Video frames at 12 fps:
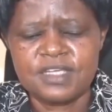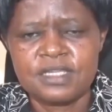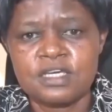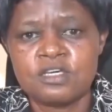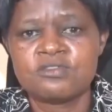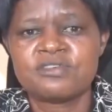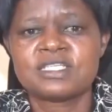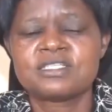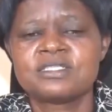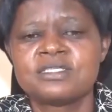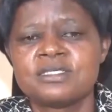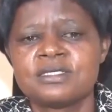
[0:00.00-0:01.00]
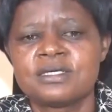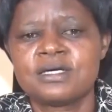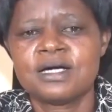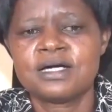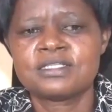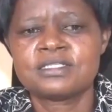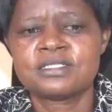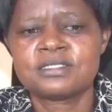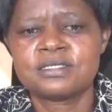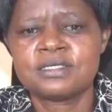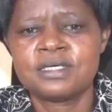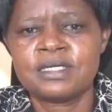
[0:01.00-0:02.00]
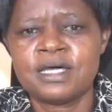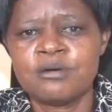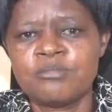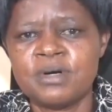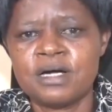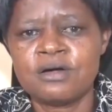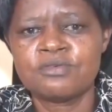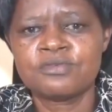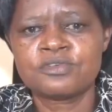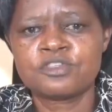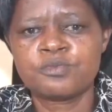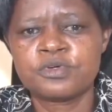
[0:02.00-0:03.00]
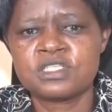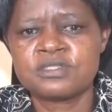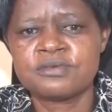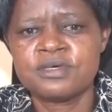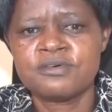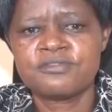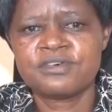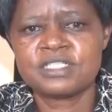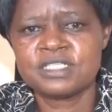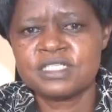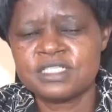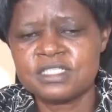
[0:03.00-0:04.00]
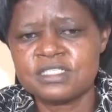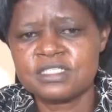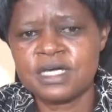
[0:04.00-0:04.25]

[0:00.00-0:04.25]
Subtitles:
The university has a number of sports facilities